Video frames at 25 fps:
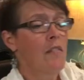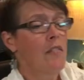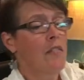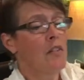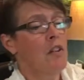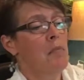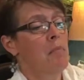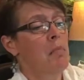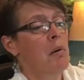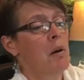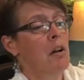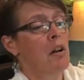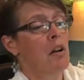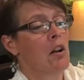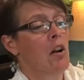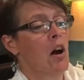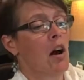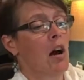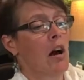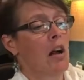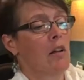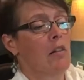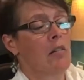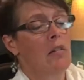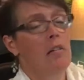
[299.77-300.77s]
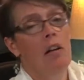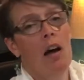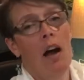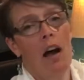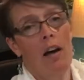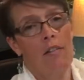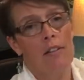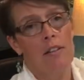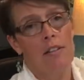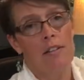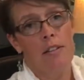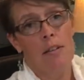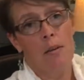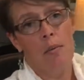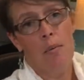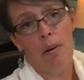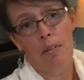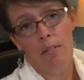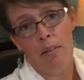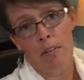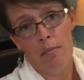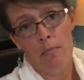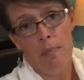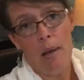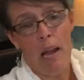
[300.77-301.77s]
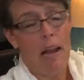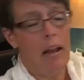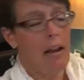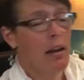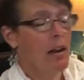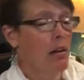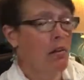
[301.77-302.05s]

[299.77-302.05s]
You put it on, obviously, wherever you're in pain.